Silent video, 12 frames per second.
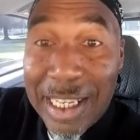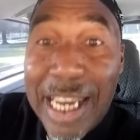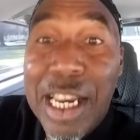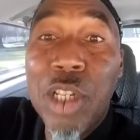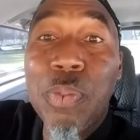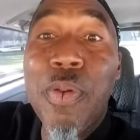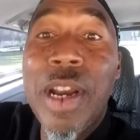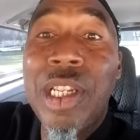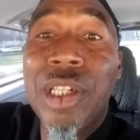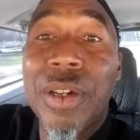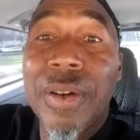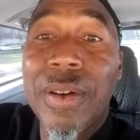tennis
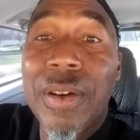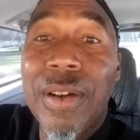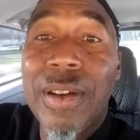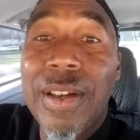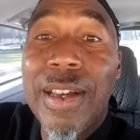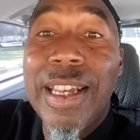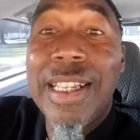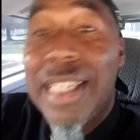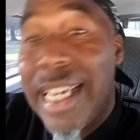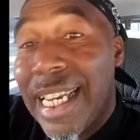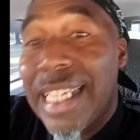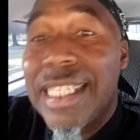preacher,
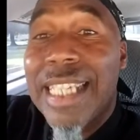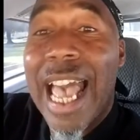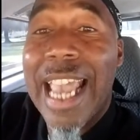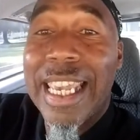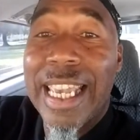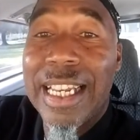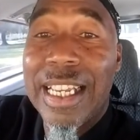tennis psychic.